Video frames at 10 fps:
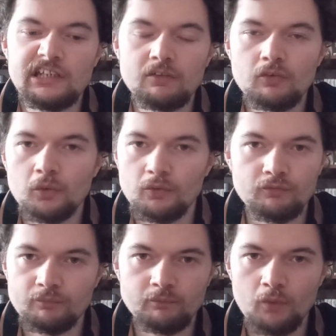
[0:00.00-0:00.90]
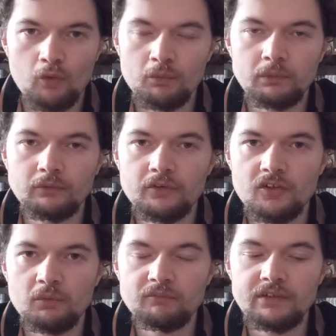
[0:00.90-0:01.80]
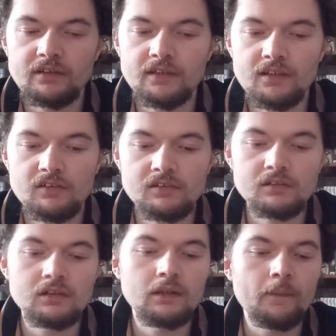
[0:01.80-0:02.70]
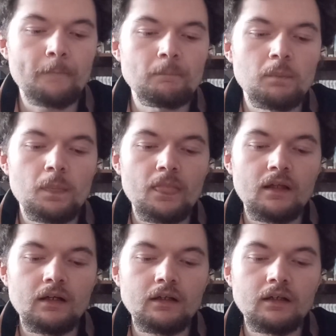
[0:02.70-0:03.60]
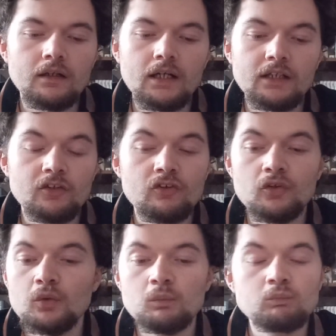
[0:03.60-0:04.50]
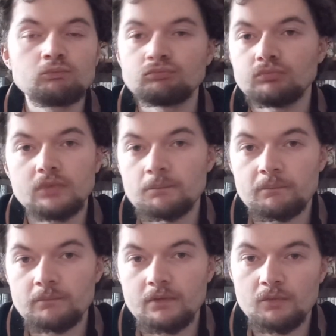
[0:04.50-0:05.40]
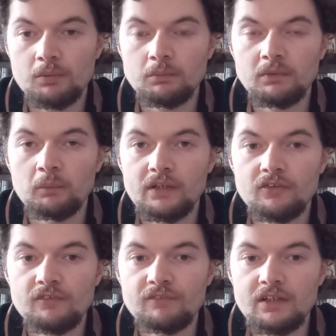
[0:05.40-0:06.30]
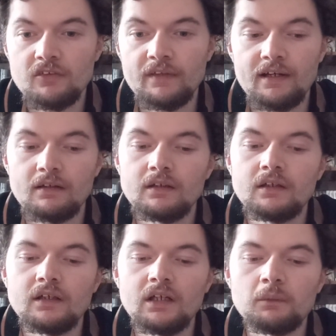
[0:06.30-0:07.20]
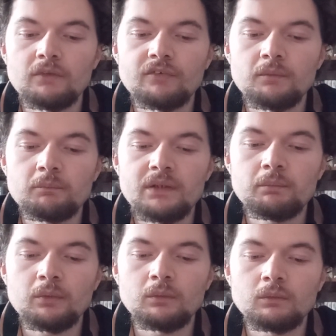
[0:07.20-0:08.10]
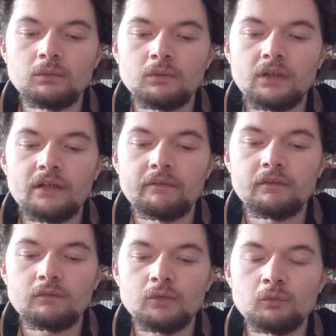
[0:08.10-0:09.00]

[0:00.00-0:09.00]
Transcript: sort of horrible noises when reading discs. I assume there's probably ways to fix that. However, people either